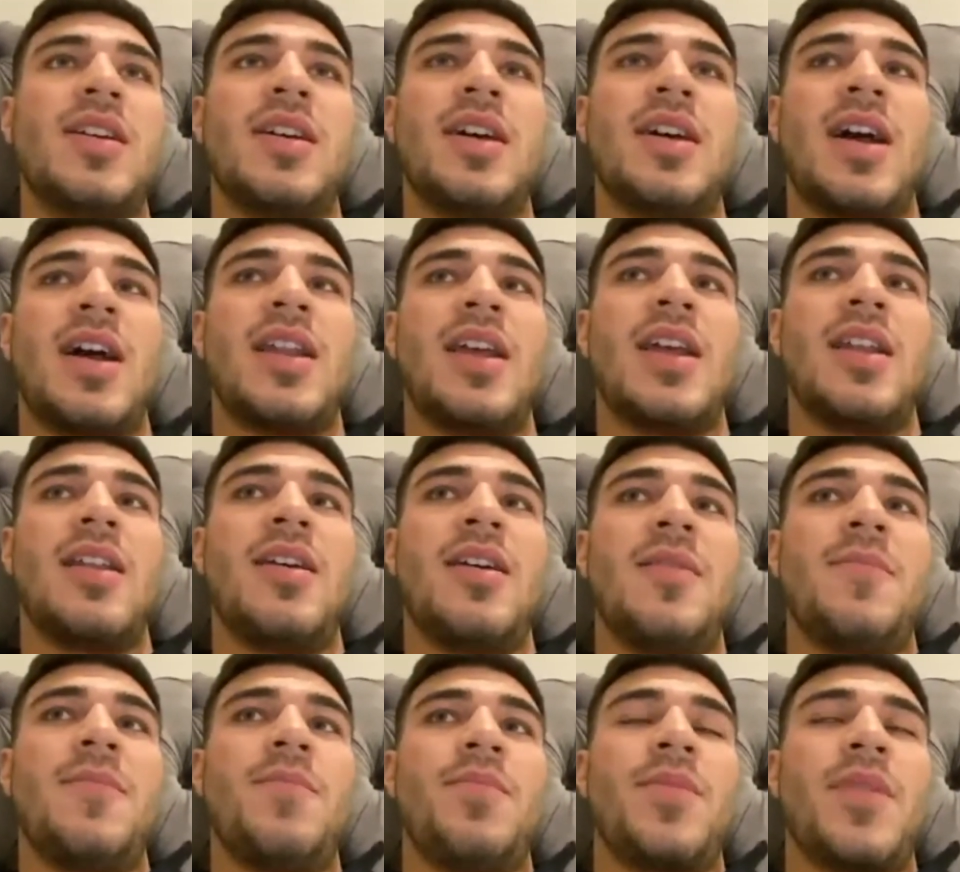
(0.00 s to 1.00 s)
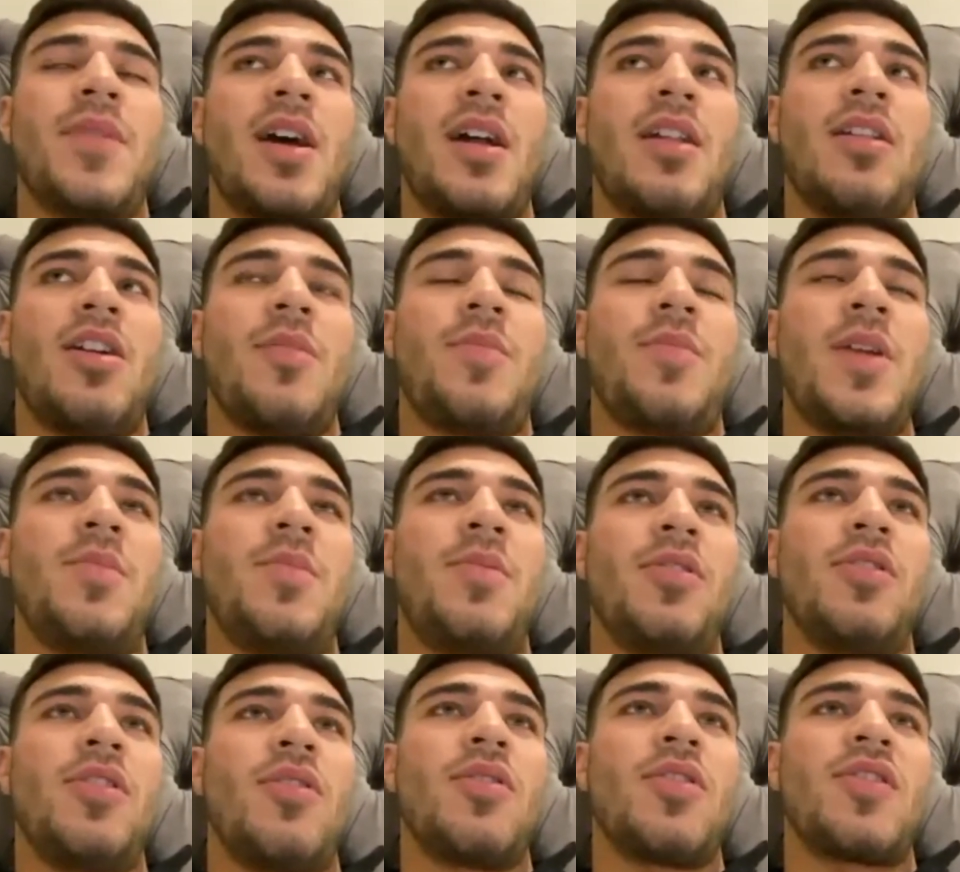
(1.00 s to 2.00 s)
And then a lot of people
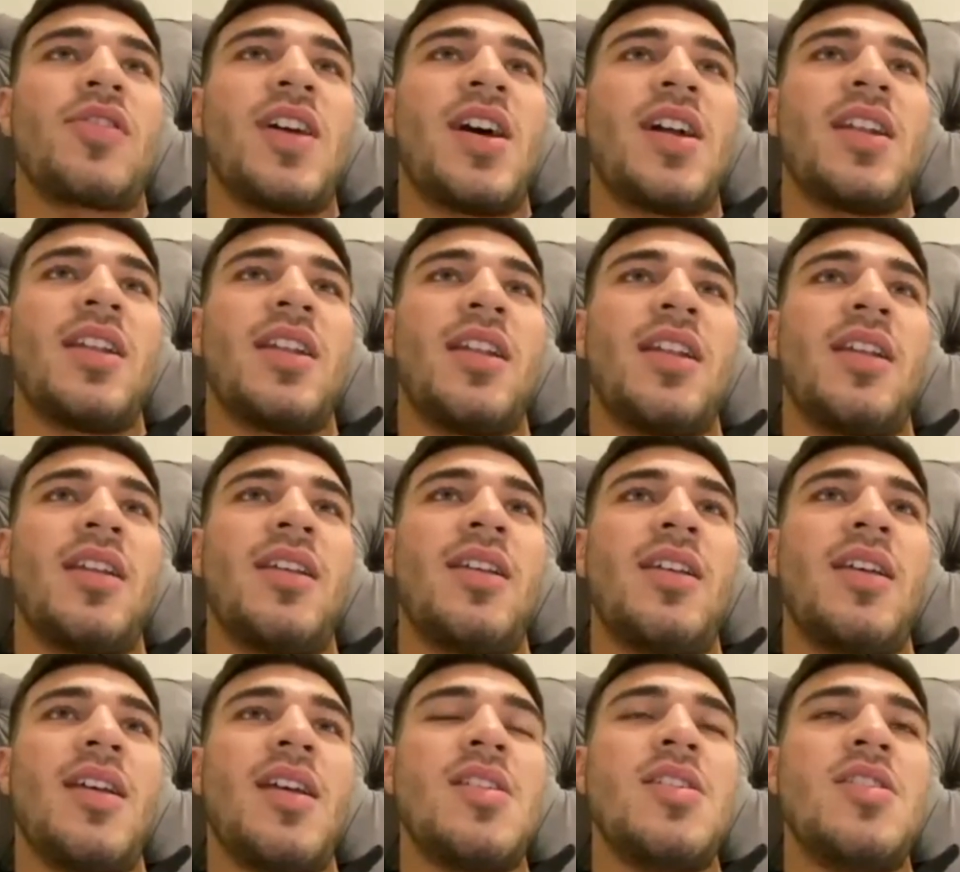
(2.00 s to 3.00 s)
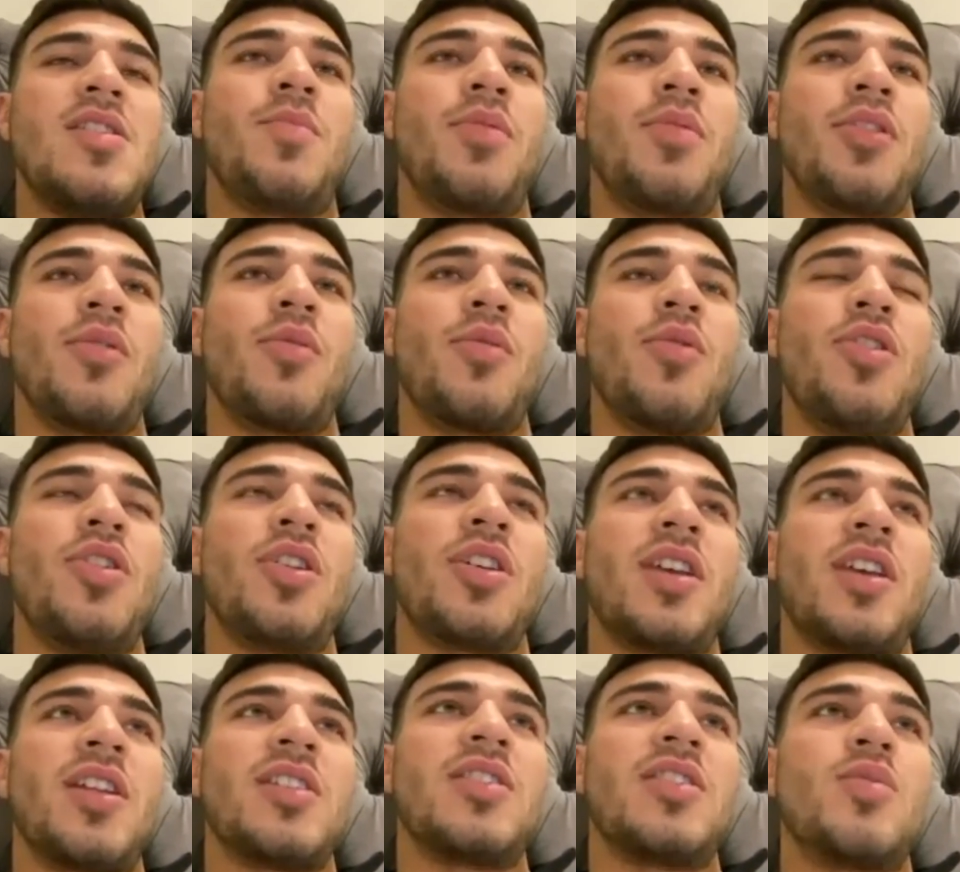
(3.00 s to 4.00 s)
don't understand, you put the work
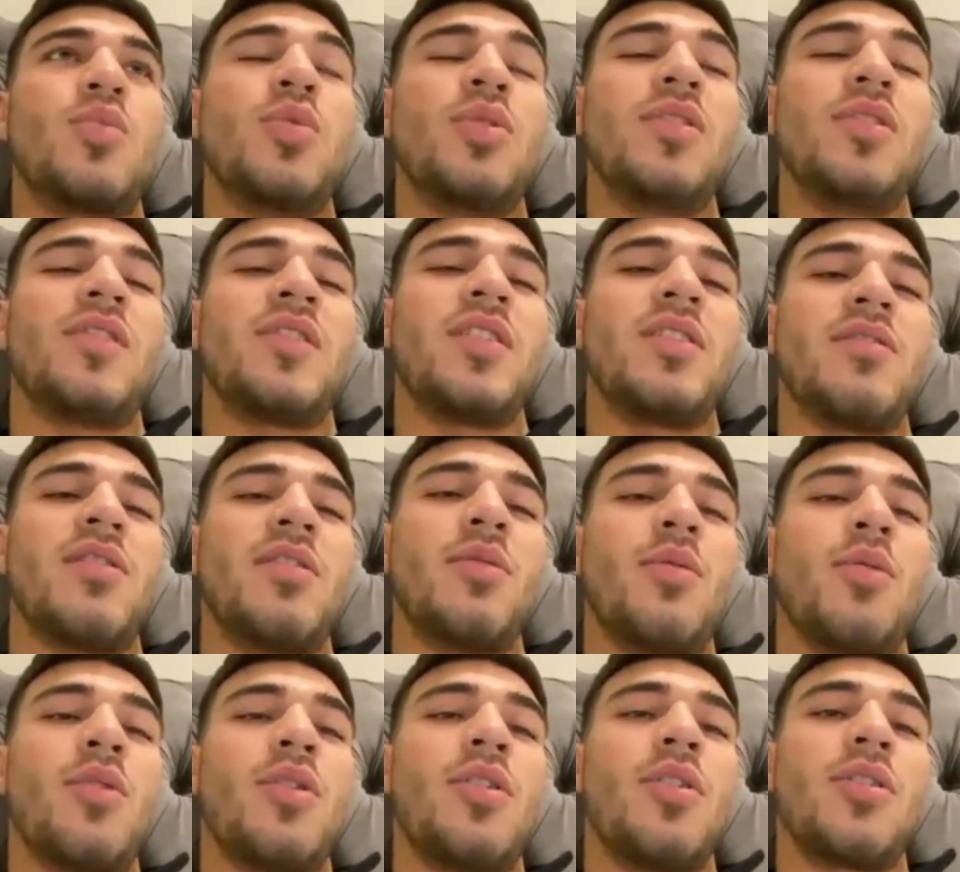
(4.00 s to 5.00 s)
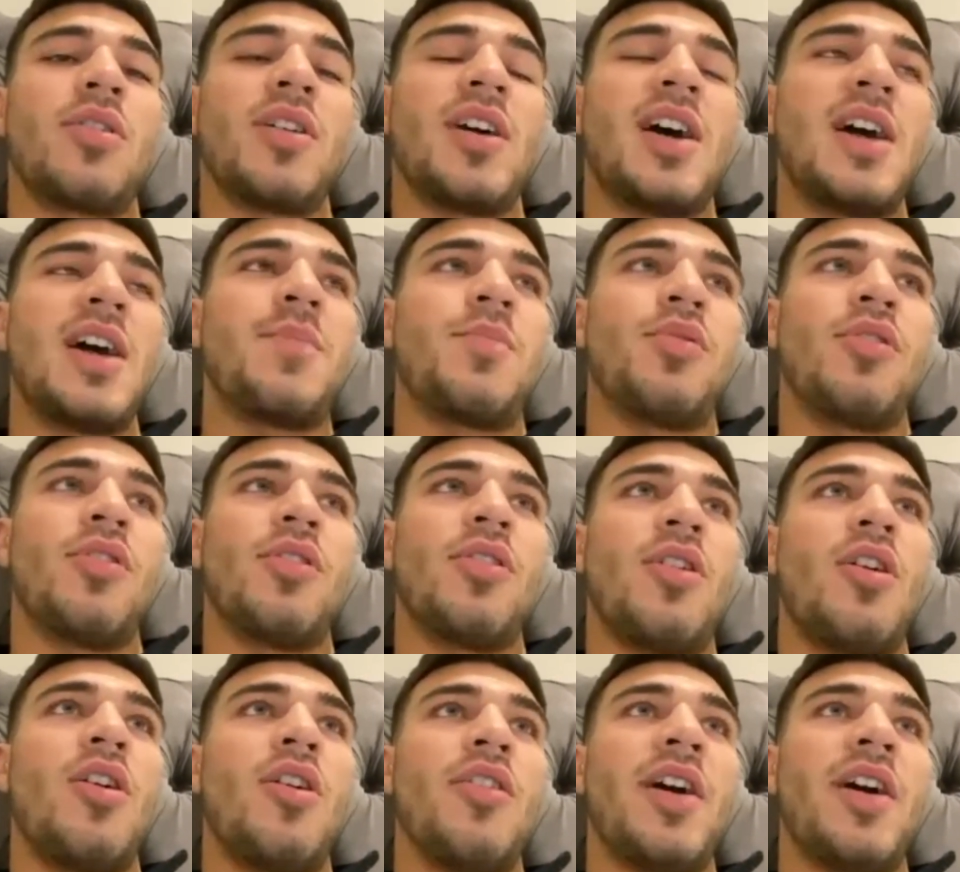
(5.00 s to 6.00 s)
in, you will see a reward. I put
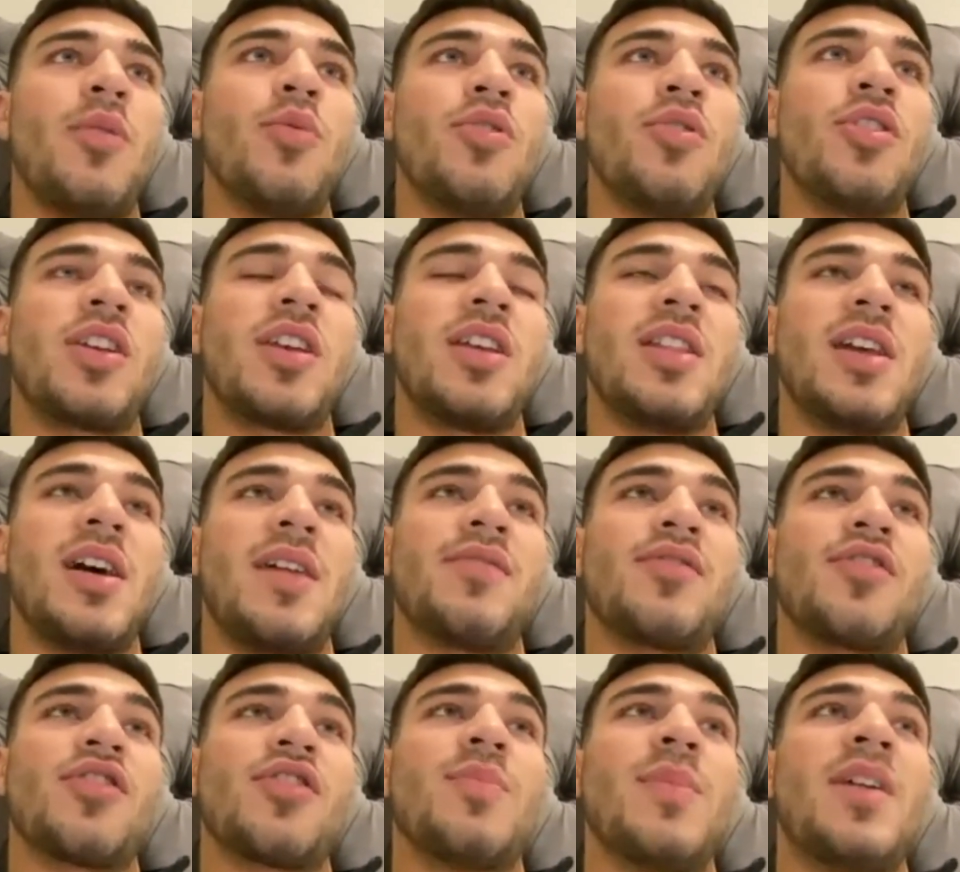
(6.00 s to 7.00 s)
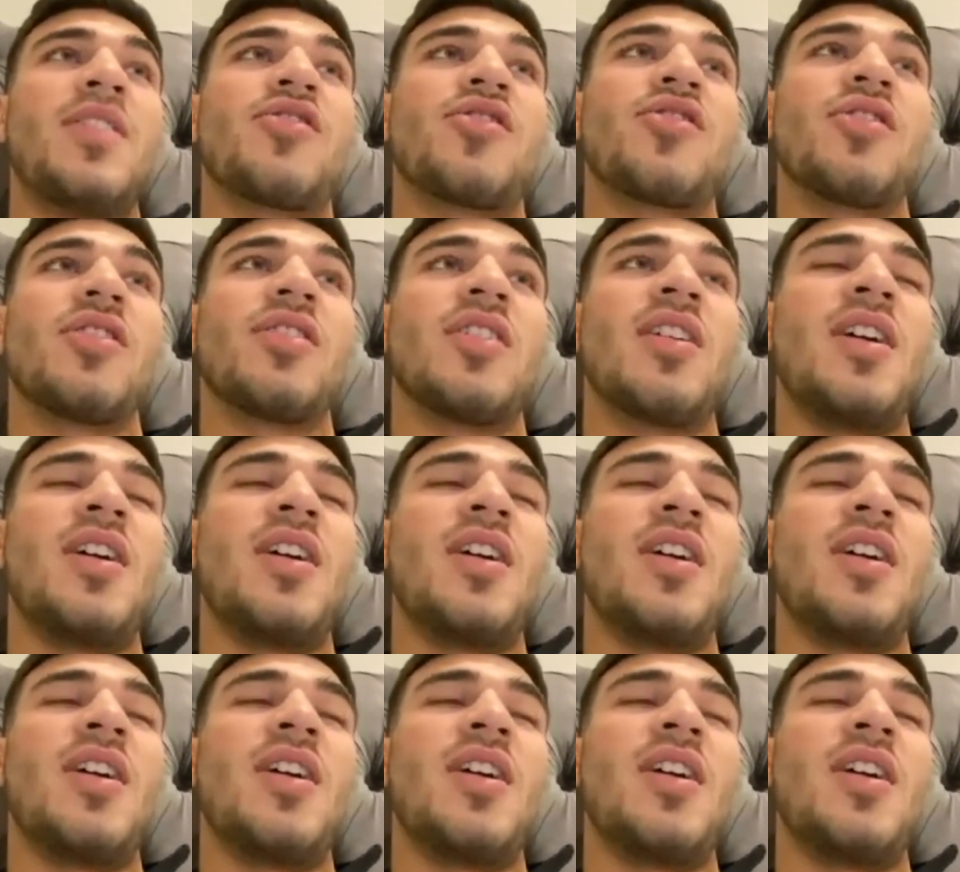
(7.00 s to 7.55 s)
all that work in that I've just mentioned,